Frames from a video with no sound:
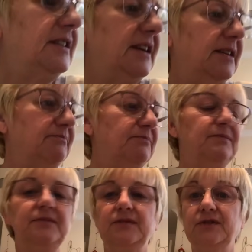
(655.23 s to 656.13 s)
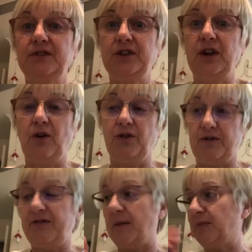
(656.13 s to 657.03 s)
the other
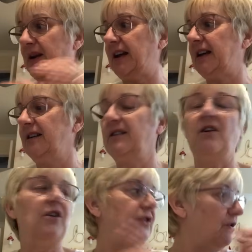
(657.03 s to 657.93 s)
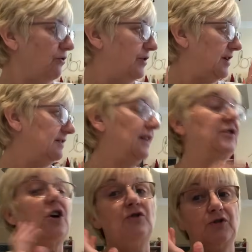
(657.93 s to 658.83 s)
fabric or the other, I've
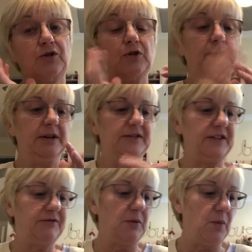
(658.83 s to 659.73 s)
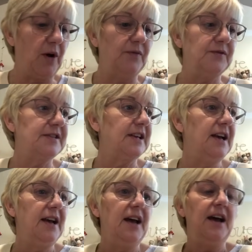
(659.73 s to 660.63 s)
got another couple of different ones.
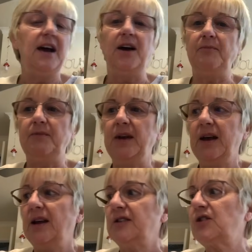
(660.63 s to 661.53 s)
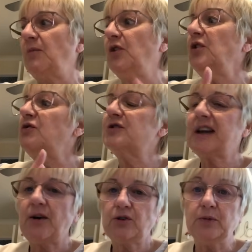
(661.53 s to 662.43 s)
So I'm going to cut
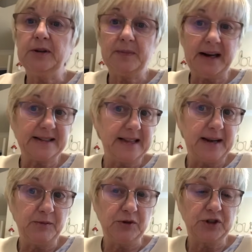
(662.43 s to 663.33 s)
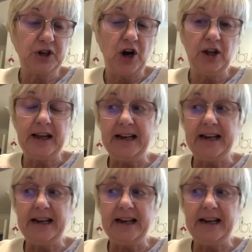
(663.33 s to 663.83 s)
out a couple of bags and then I'm going to call it a